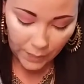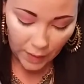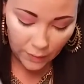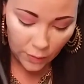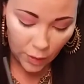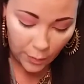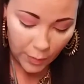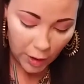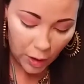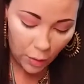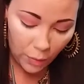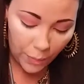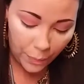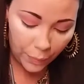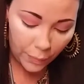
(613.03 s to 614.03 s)
So I'm going to go
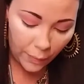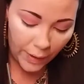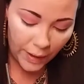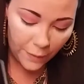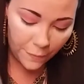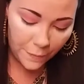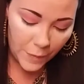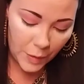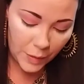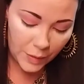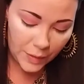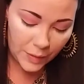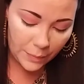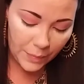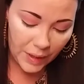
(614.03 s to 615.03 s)
with prick
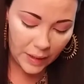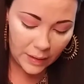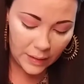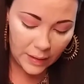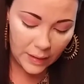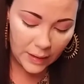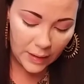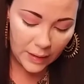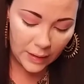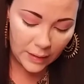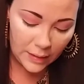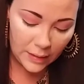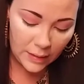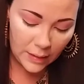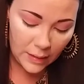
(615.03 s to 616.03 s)
first because it
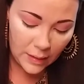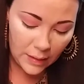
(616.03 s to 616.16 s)
is